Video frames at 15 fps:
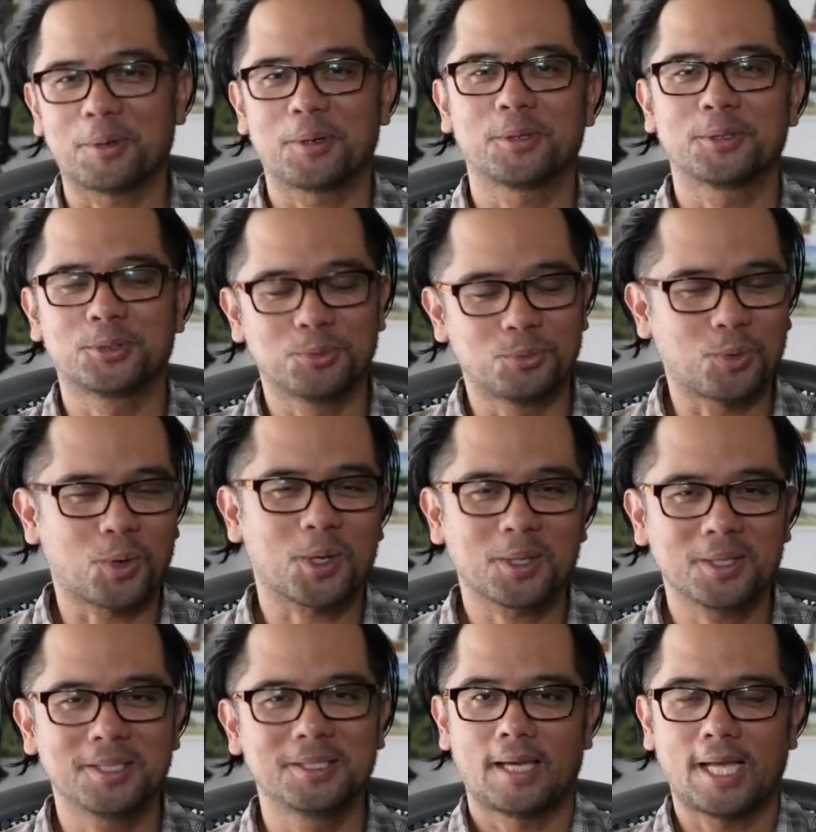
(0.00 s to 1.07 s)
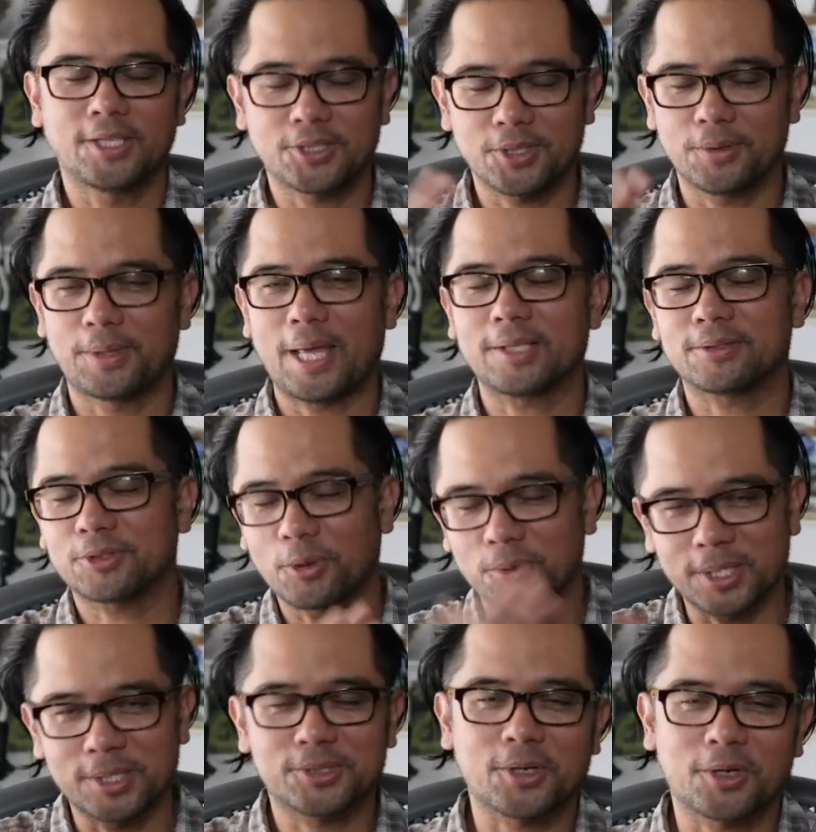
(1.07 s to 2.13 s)
birds were. And so that
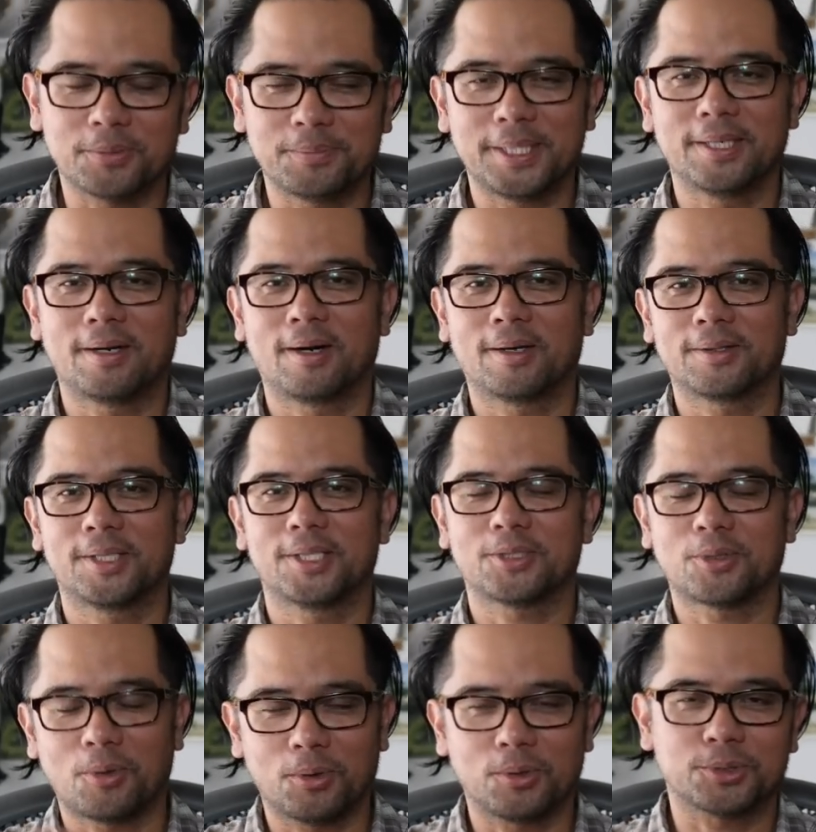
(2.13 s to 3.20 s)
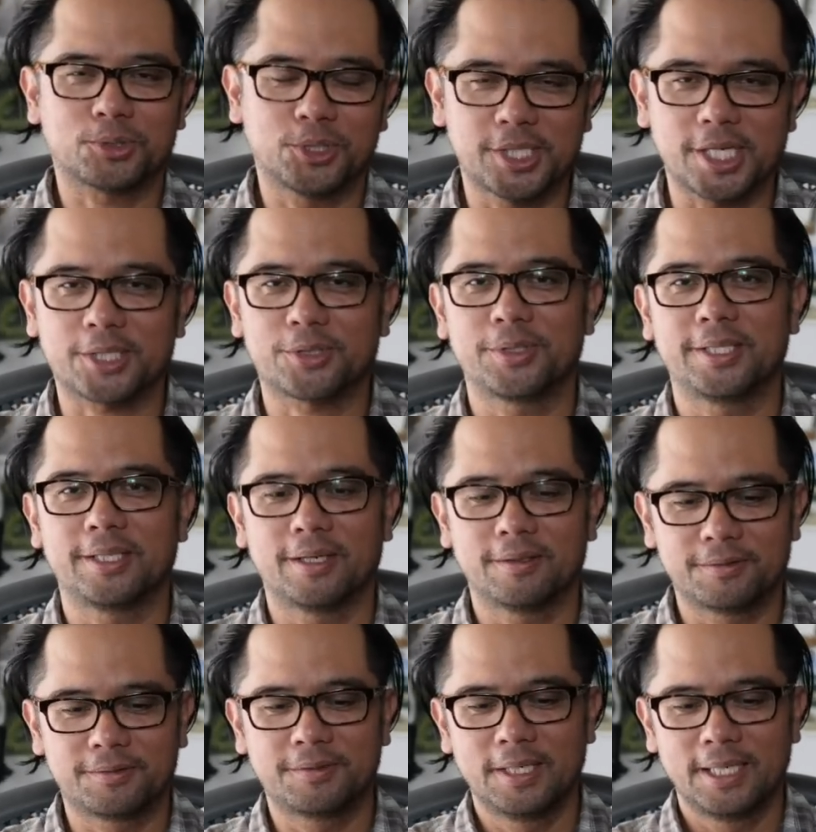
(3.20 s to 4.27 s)
totally started me on this whole trajectory
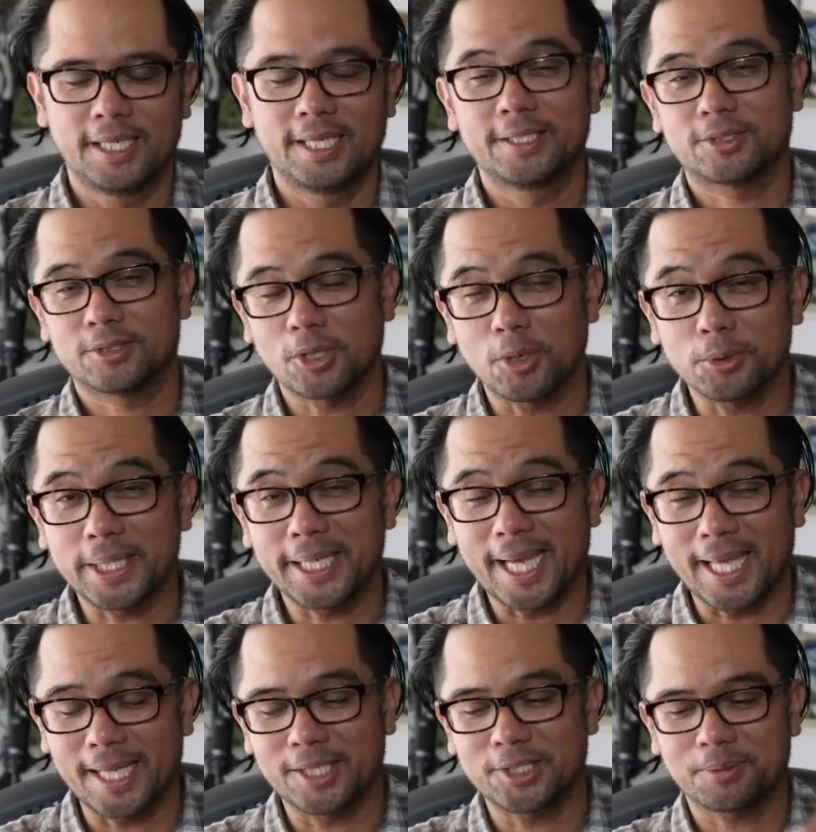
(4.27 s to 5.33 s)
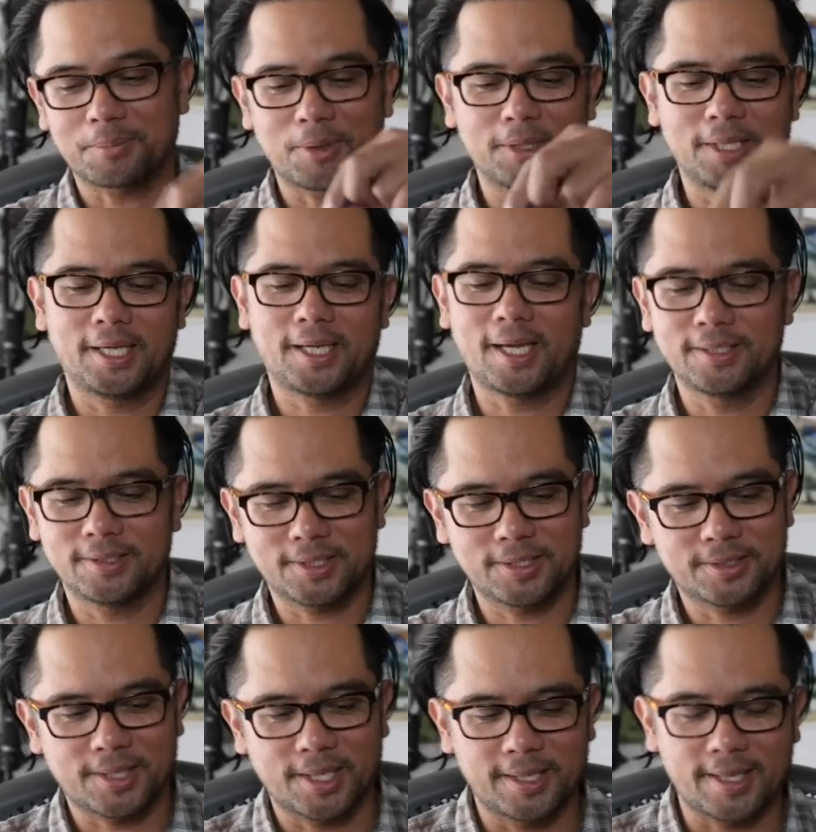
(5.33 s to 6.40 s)
of slowly getting into birding and since
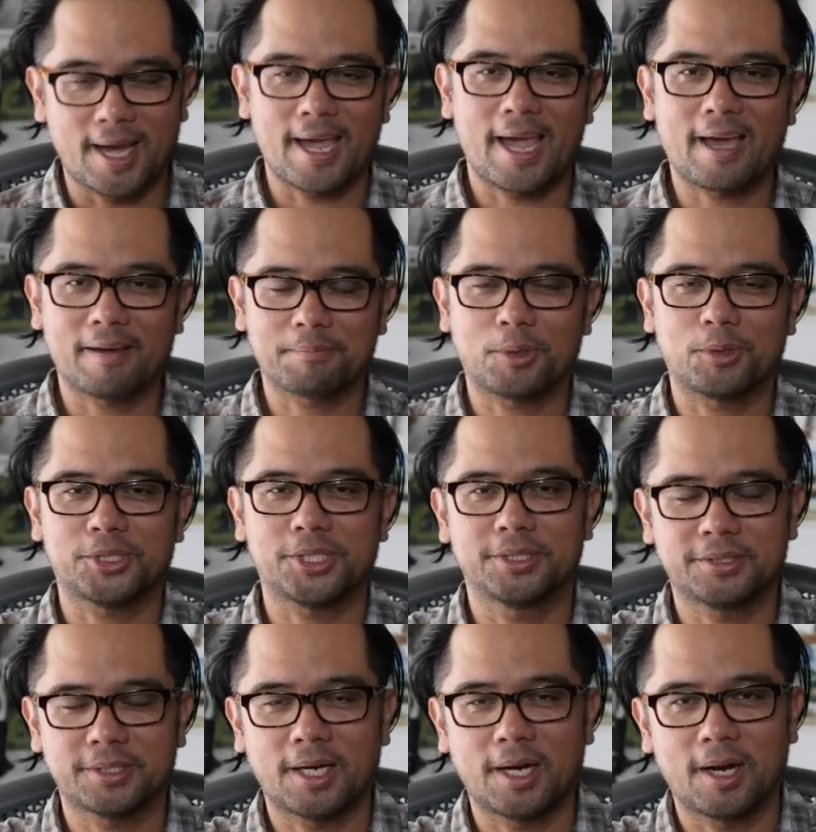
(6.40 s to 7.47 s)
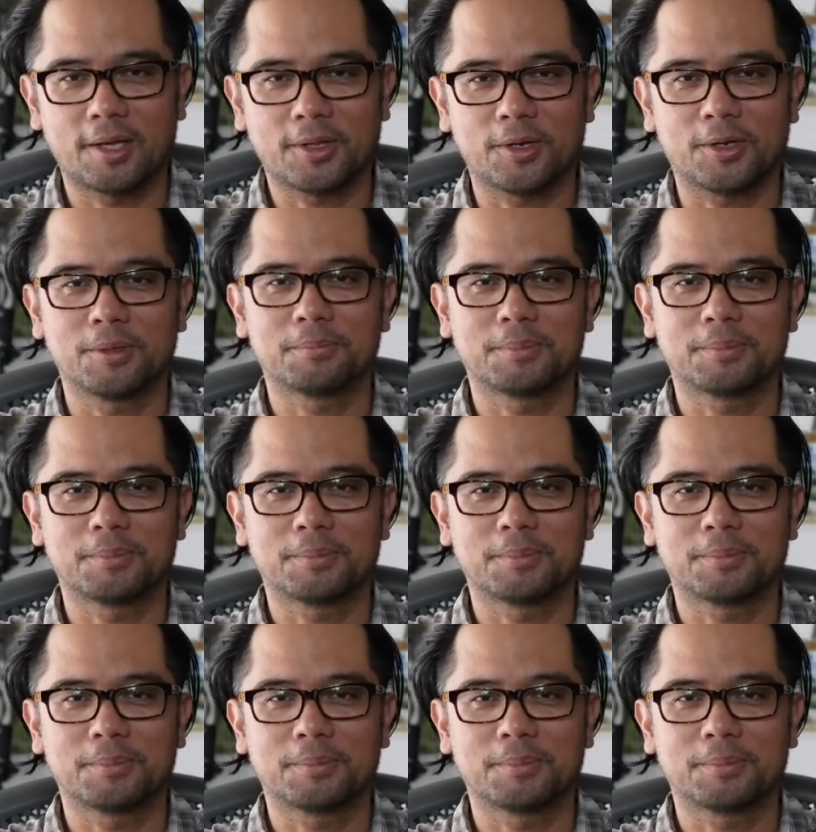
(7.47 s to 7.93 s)
then I have purchased other